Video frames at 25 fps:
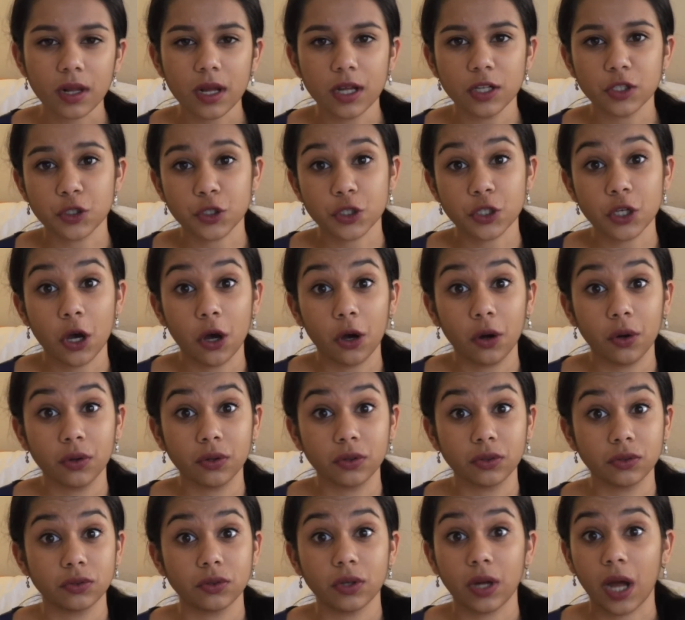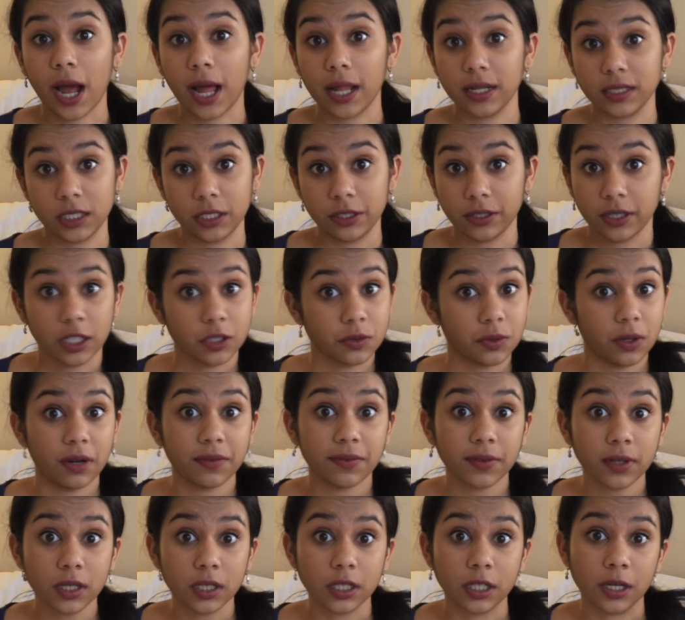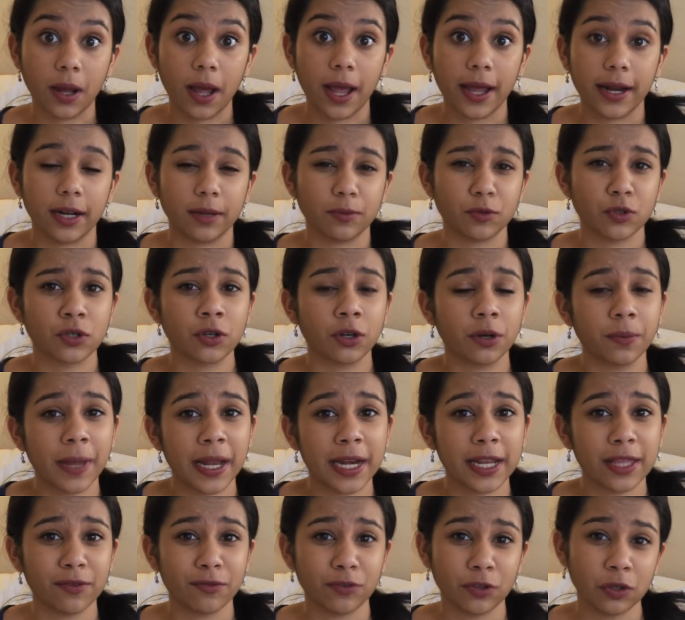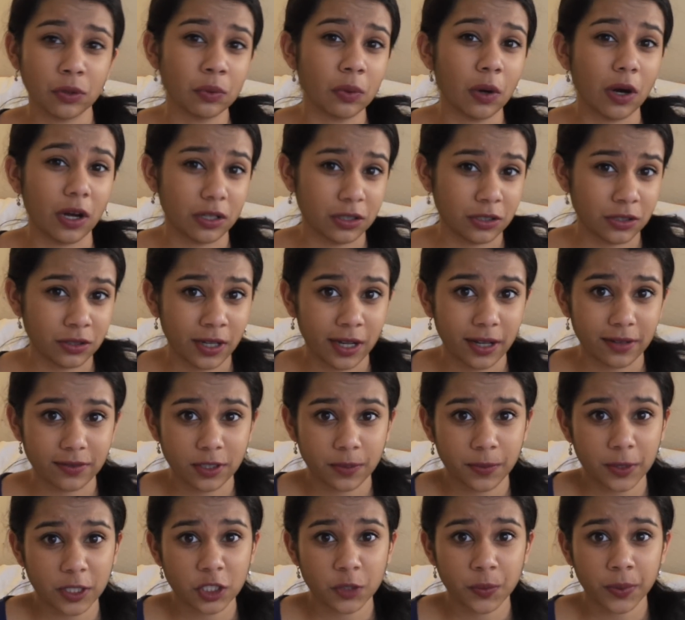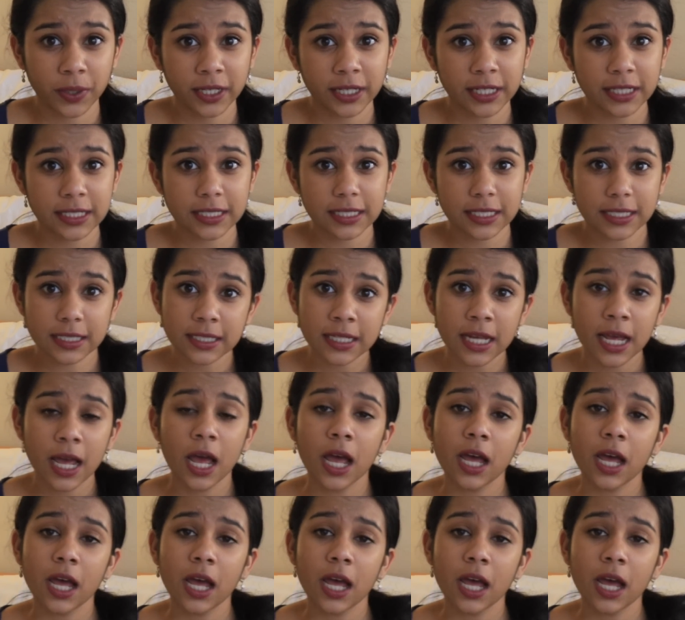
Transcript: so I'll tell you guys what I've learned and I'm sure many of you also have some experiences